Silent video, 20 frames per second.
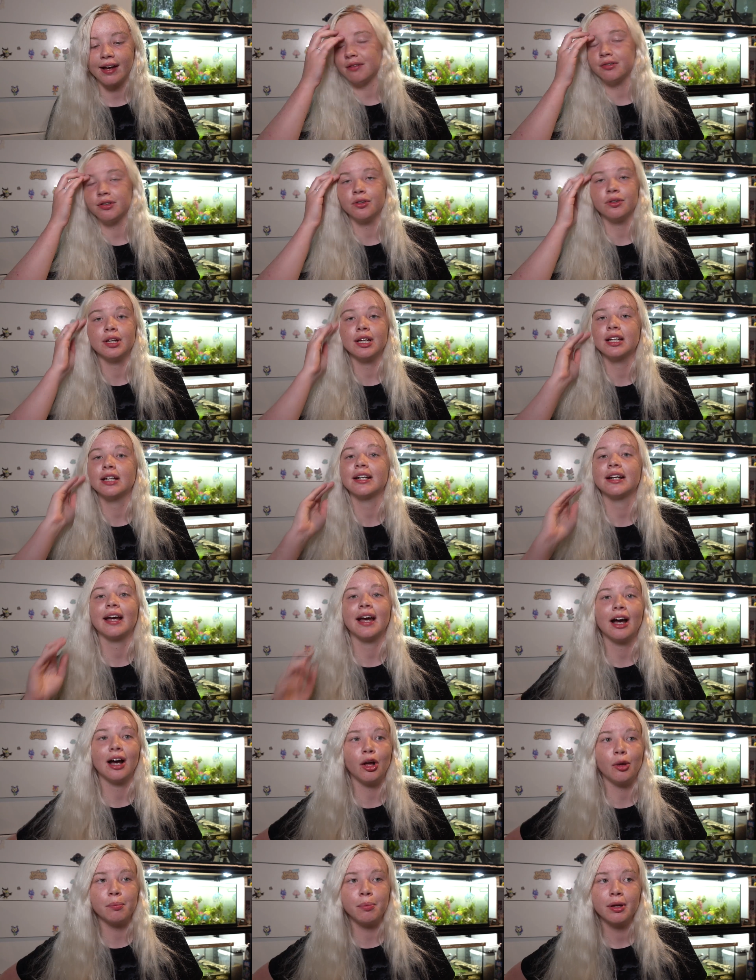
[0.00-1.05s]
If you need any
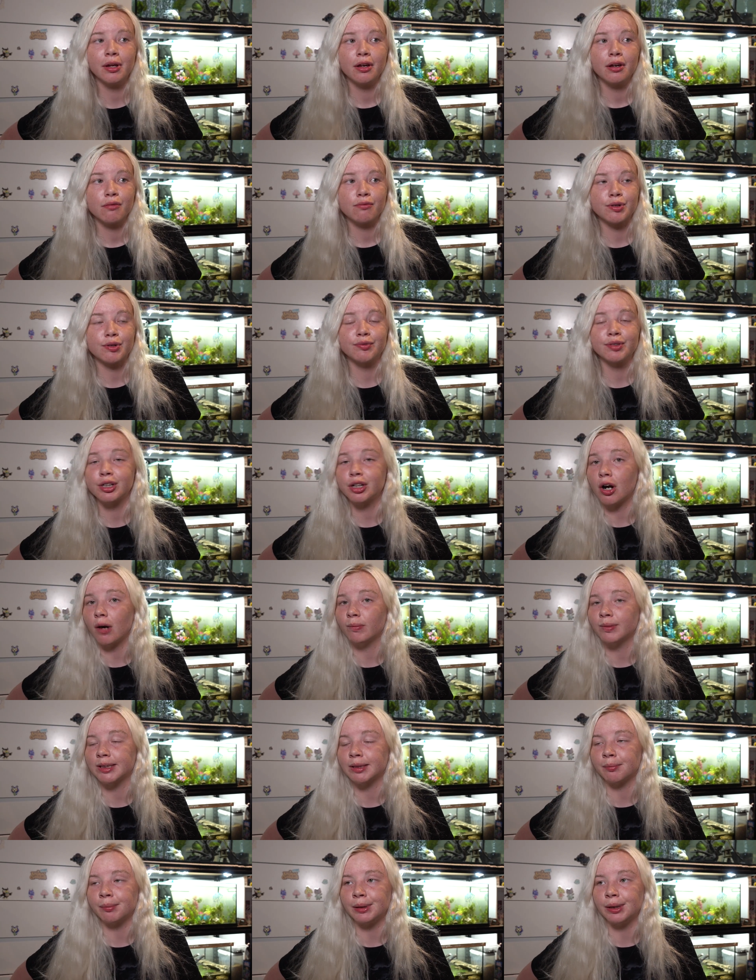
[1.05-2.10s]
help, feel free to
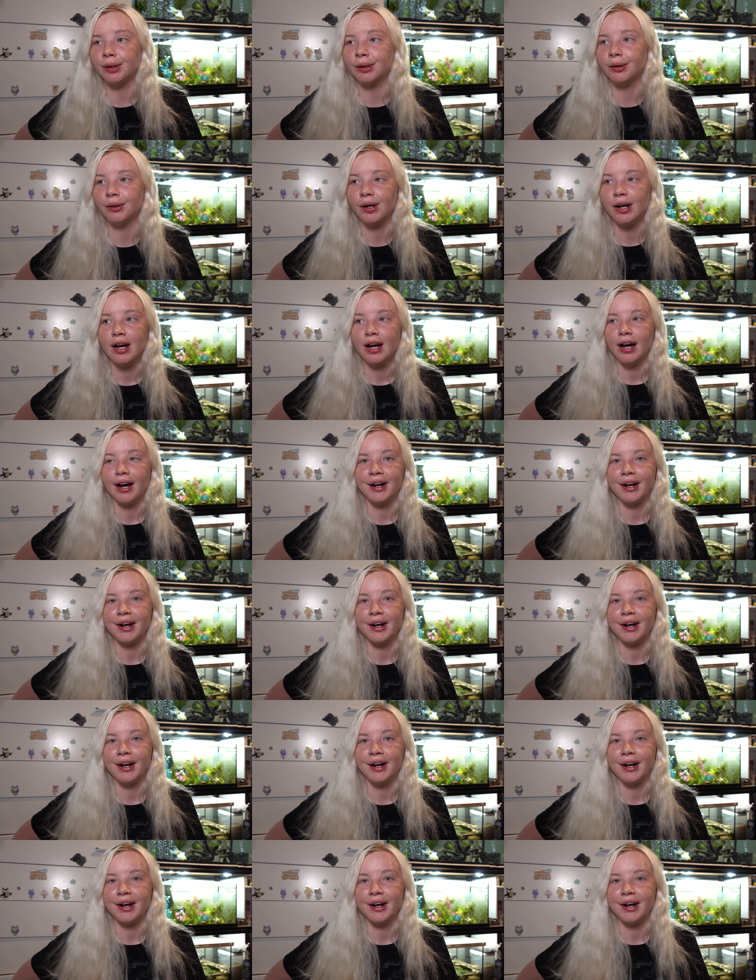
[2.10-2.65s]
comment down below.